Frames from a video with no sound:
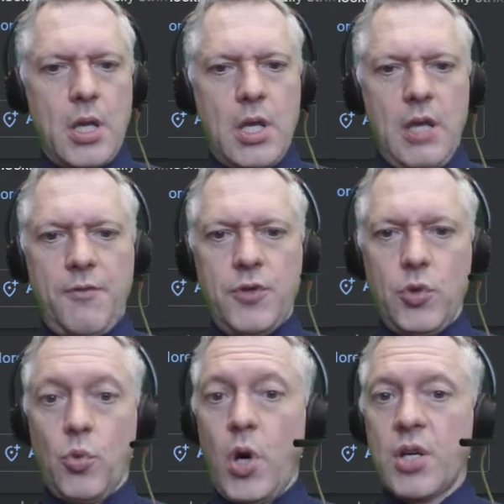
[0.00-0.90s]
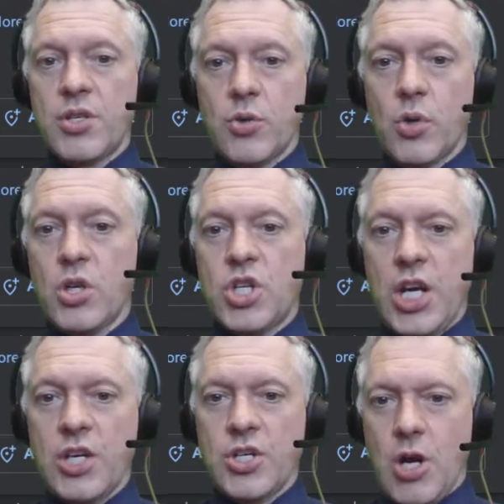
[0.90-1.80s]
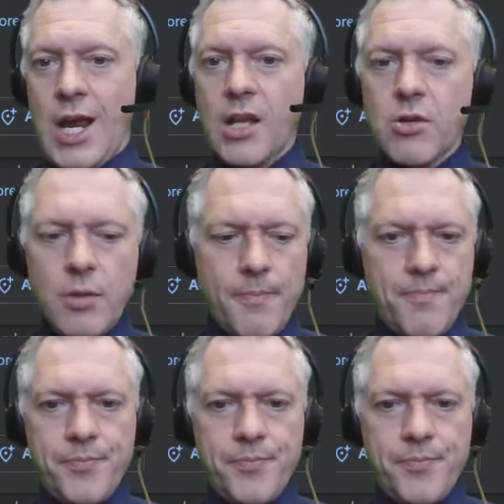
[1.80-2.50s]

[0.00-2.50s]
If you want to change your angle,